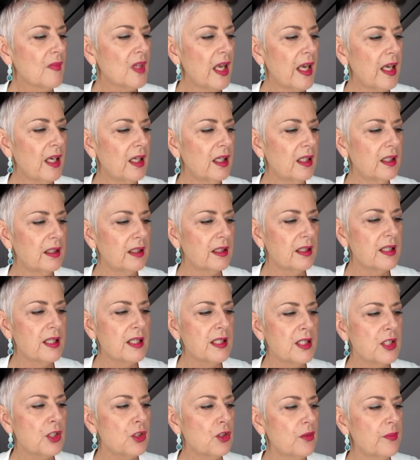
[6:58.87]
And
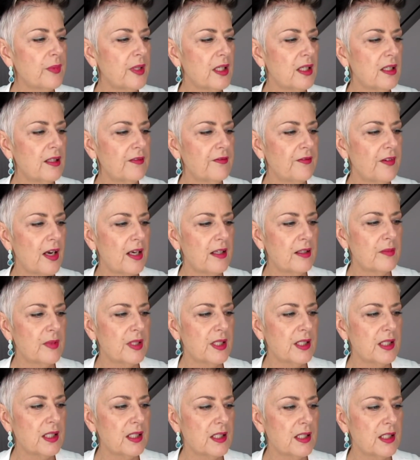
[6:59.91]
this Derma E vitamin
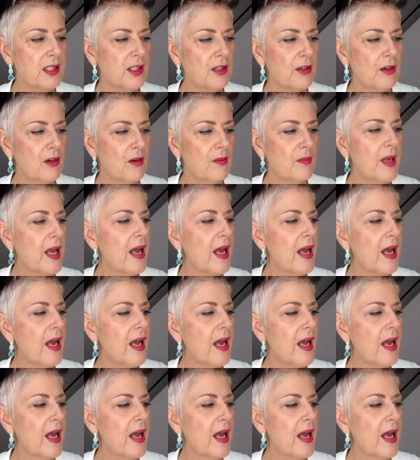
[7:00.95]
C serum